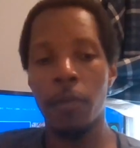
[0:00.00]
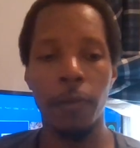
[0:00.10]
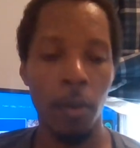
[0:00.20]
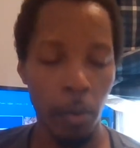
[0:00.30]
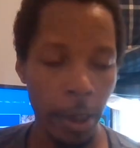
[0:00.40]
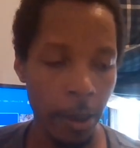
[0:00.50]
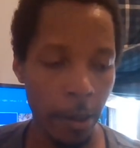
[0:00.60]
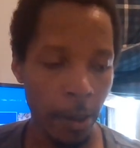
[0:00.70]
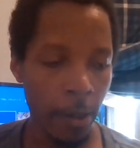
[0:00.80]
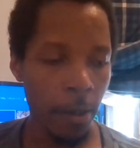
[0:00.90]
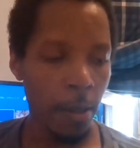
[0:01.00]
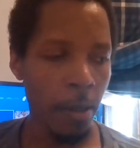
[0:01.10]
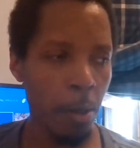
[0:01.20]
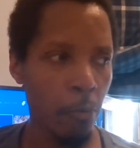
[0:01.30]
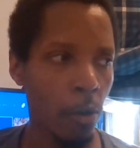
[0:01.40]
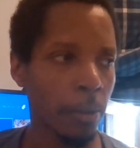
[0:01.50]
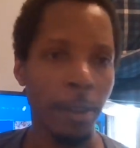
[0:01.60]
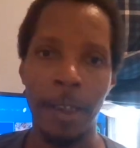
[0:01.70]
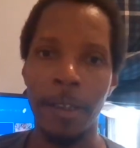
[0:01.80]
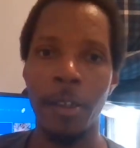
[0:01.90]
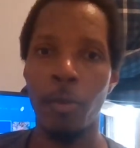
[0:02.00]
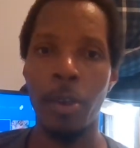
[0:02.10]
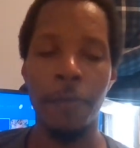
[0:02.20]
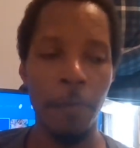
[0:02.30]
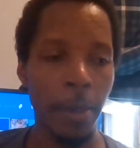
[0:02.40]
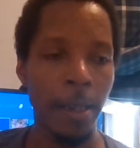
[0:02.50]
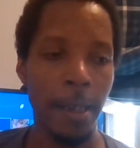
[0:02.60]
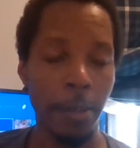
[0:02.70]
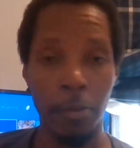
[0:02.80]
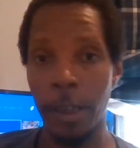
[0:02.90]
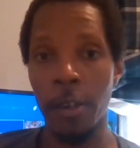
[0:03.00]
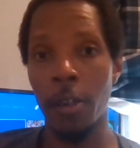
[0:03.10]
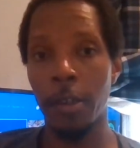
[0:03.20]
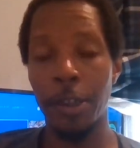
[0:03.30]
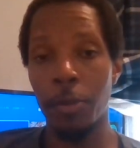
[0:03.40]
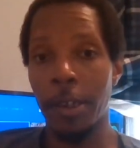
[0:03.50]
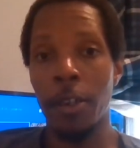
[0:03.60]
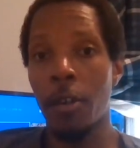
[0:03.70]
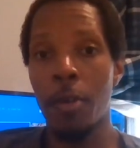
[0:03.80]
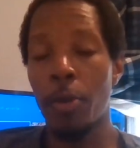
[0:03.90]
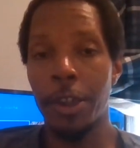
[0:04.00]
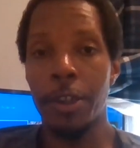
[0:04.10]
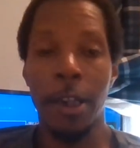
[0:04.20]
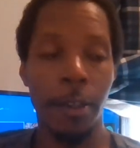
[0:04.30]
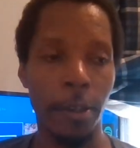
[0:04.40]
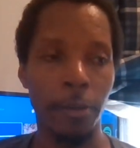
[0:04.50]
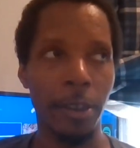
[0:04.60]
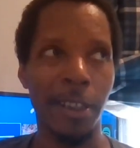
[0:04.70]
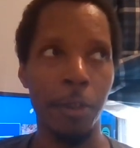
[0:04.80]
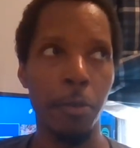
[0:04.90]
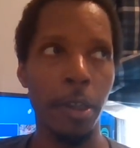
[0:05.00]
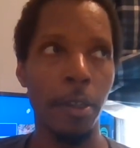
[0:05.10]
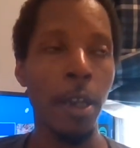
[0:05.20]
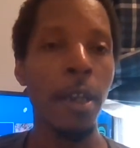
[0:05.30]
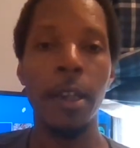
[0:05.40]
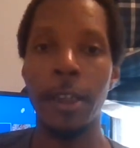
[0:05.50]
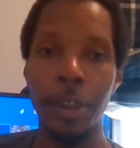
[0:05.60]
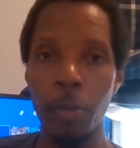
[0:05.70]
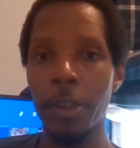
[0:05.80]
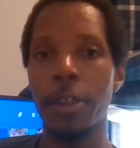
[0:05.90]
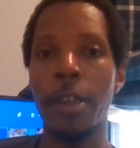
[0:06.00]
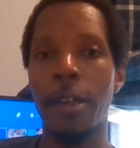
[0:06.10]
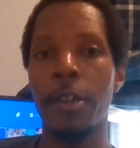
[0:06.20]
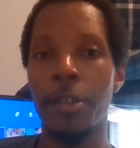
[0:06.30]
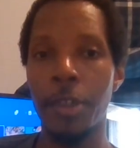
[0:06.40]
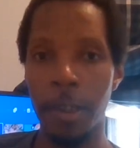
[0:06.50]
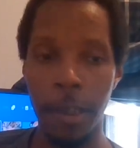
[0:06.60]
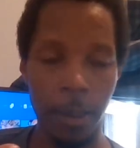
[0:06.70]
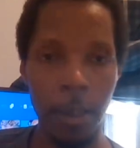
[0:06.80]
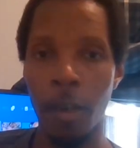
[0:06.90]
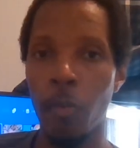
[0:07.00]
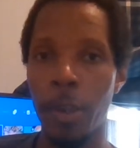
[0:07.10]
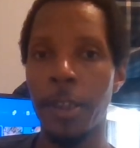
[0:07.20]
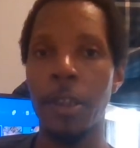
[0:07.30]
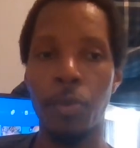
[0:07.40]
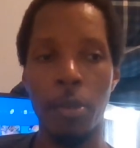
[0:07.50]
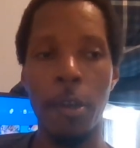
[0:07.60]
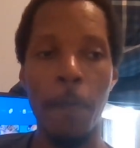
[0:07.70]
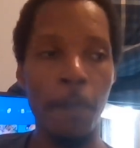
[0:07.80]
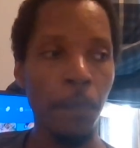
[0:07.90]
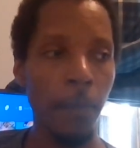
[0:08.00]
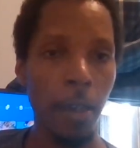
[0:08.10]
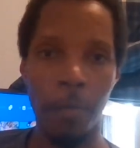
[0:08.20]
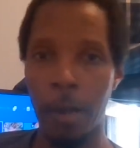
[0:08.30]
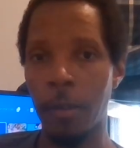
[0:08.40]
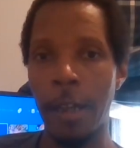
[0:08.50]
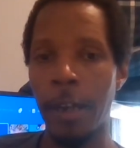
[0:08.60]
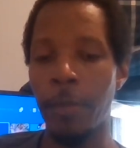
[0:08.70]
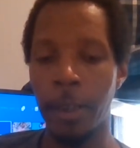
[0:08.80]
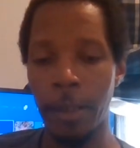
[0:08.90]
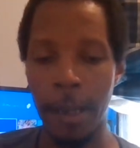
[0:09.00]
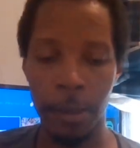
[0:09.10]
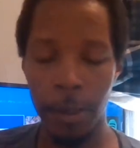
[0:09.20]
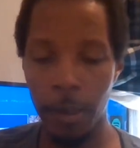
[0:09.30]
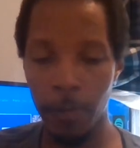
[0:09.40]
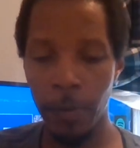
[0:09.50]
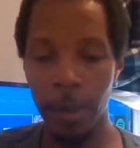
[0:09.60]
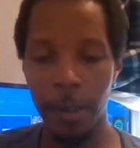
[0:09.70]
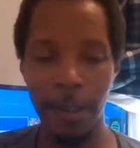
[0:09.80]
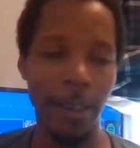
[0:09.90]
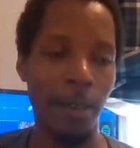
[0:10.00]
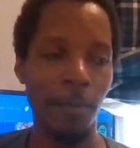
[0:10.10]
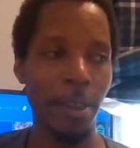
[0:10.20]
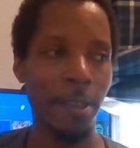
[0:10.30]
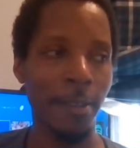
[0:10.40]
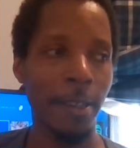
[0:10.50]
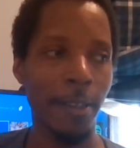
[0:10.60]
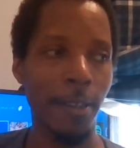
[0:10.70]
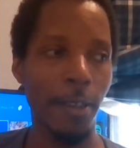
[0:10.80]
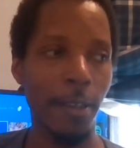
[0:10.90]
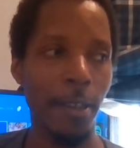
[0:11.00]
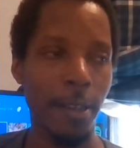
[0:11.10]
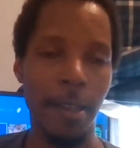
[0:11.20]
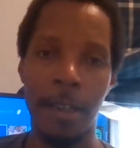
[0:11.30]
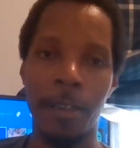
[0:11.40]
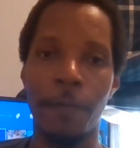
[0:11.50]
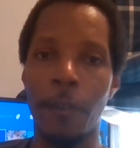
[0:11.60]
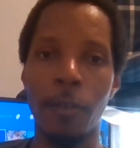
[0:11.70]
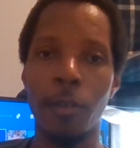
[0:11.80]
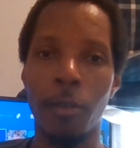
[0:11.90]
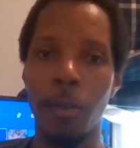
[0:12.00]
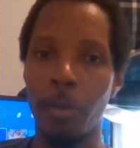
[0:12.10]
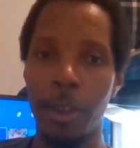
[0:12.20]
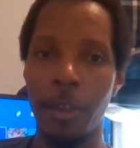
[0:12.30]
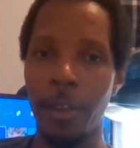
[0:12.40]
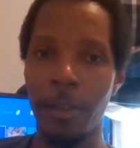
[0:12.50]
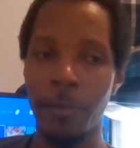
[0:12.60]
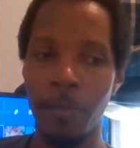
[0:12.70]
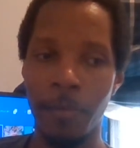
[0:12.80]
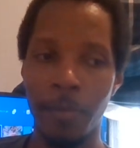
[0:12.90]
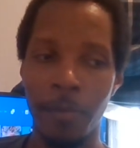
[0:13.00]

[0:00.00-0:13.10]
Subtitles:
over a week. Roma's like, you know, where have you been at? He was like, oh, she was like, oh, I went to China. I was like, you couldn't, because she went to China to sit there and tell Wendy and Trip about Clyde being locked up. And I'm just like, and a phone call wouldn't do?